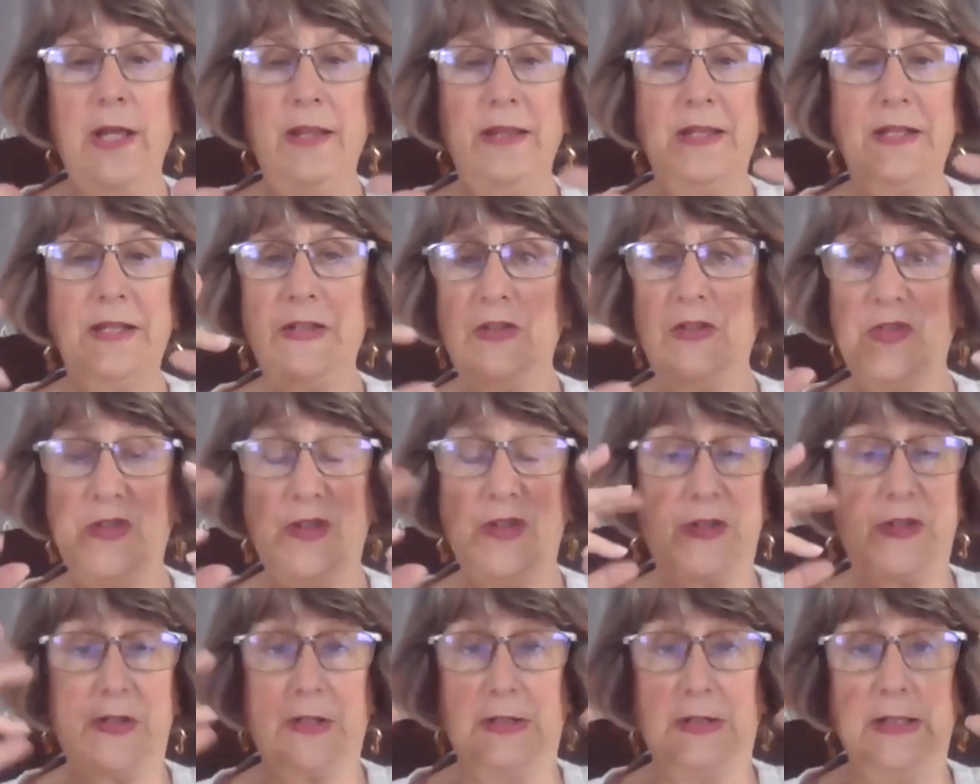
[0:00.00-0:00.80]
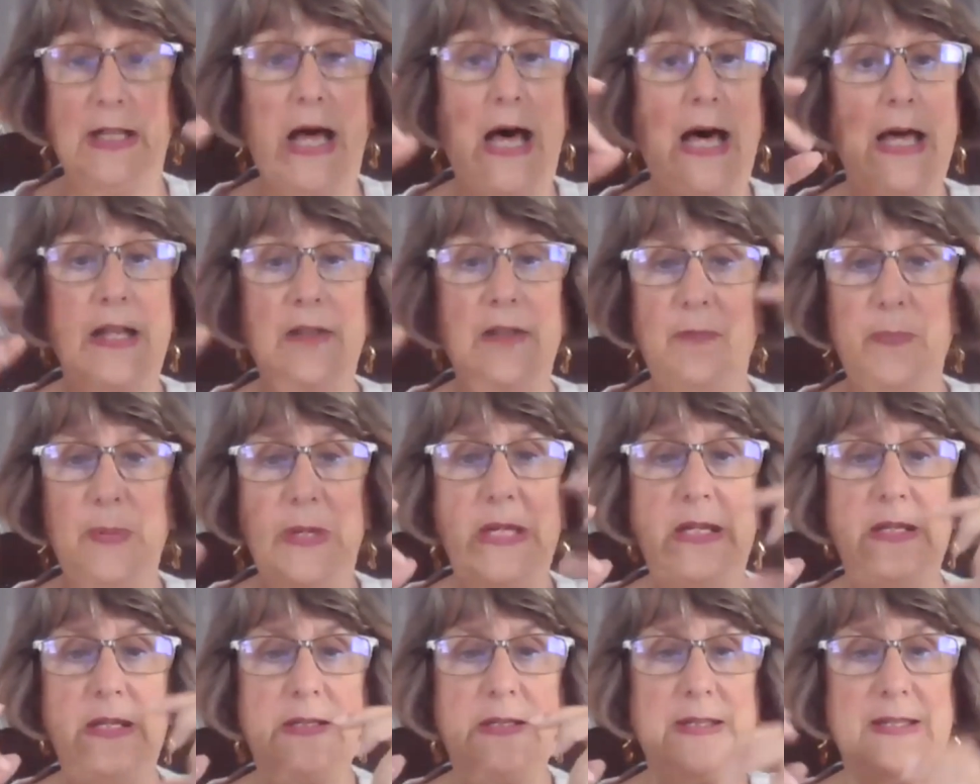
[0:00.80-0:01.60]
this is just a lot of
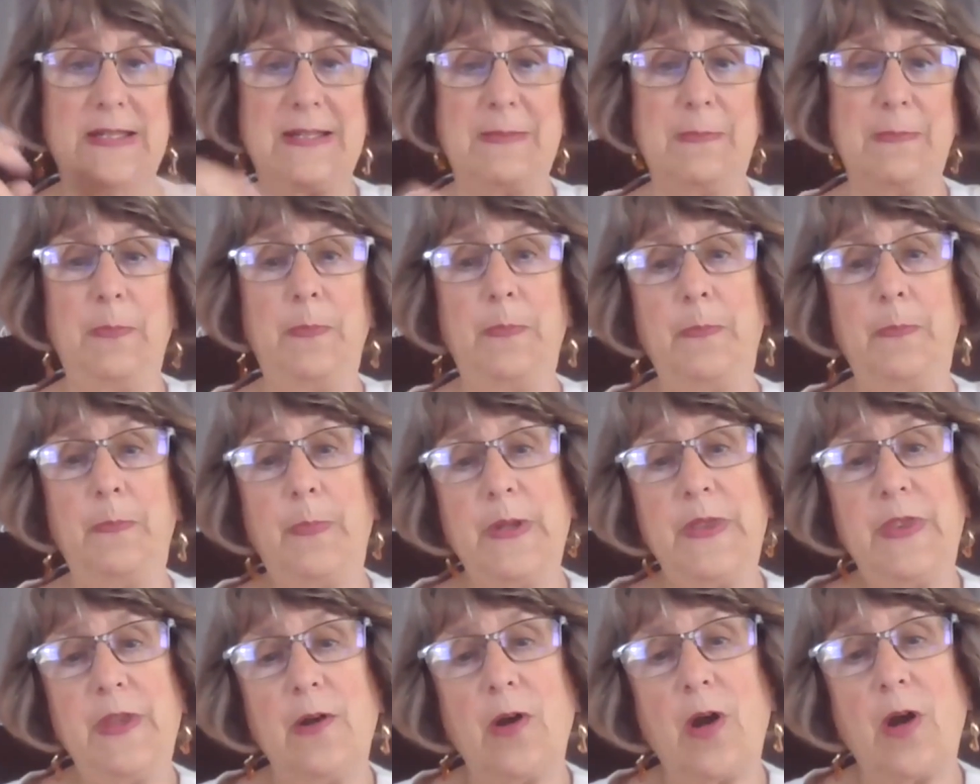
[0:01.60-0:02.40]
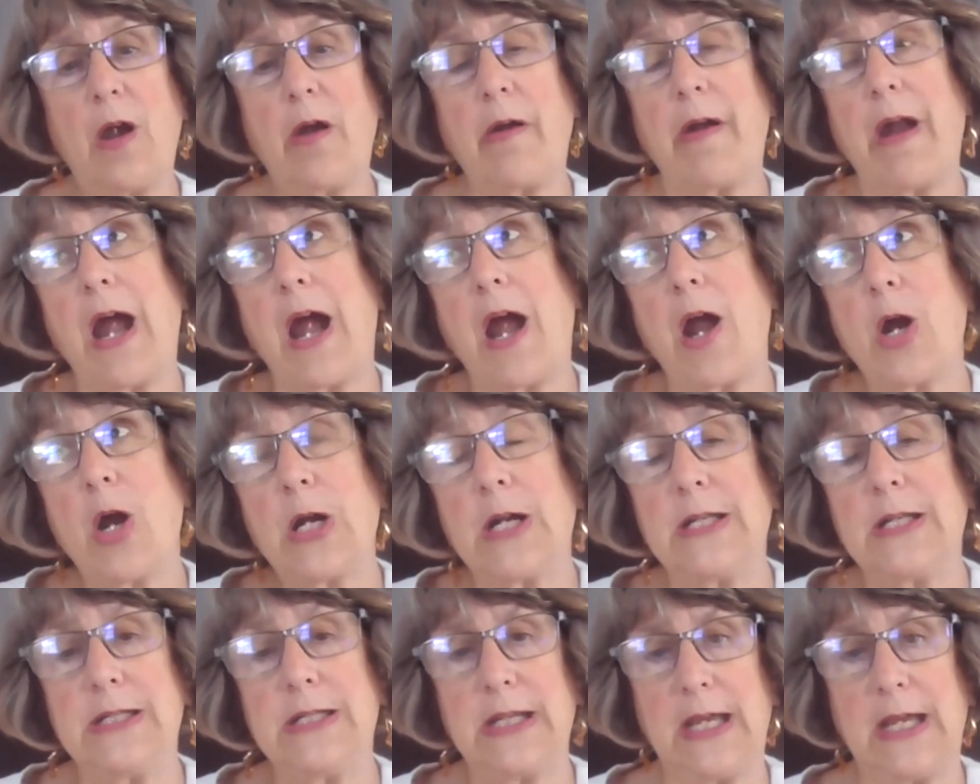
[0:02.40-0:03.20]
pieces, but there are
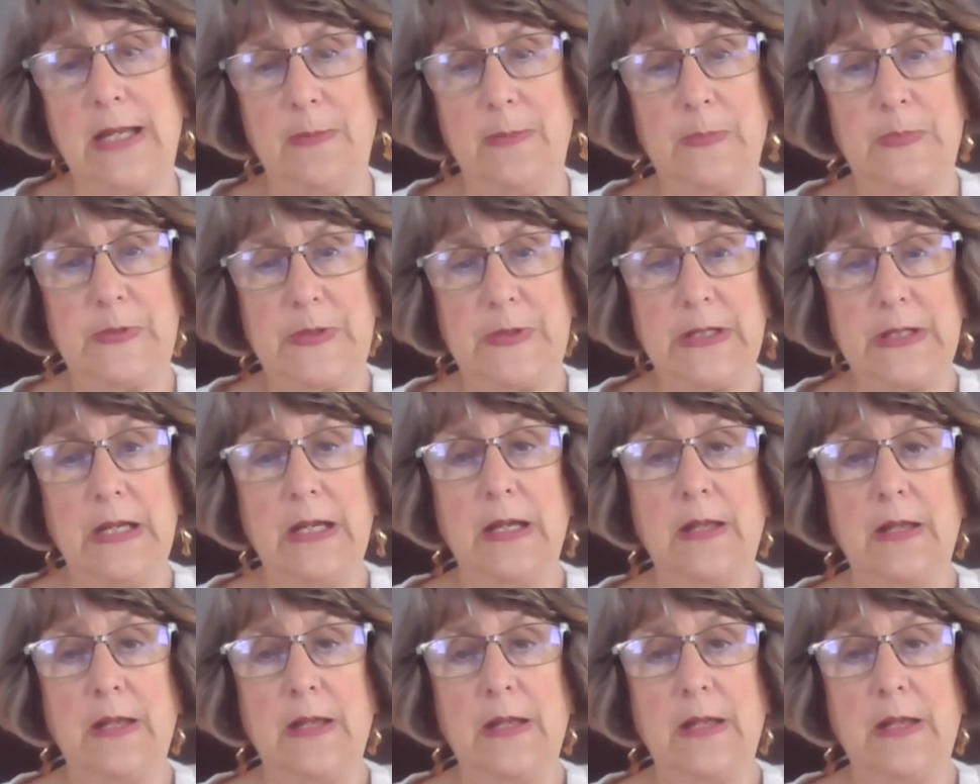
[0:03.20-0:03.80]
archetypes.